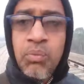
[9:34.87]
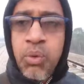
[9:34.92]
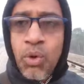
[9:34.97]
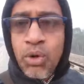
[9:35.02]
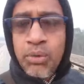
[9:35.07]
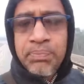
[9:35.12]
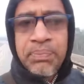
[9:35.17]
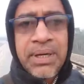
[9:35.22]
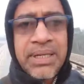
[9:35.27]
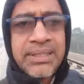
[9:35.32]

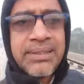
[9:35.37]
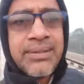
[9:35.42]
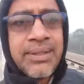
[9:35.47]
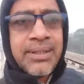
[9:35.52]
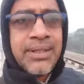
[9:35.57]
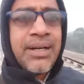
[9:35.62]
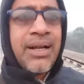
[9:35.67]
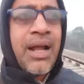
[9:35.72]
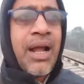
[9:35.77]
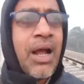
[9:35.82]
poor
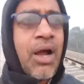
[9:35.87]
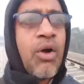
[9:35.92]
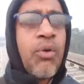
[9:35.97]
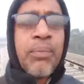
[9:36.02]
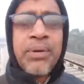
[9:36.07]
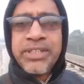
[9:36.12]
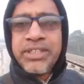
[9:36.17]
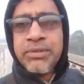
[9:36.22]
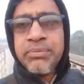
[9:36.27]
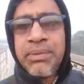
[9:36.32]
person,
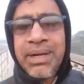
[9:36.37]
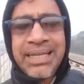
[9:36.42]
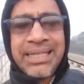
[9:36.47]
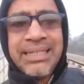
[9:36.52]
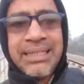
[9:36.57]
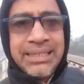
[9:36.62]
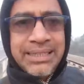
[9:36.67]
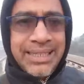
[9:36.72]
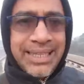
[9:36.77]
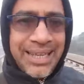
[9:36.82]
how much
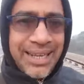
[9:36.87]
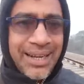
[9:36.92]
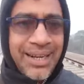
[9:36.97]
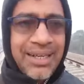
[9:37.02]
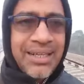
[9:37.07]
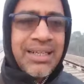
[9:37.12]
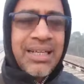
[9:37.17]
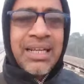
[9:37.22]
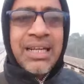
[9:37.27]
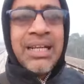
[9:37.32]
money they
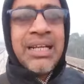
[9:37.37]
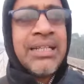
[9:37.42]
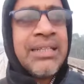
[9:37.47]
earn,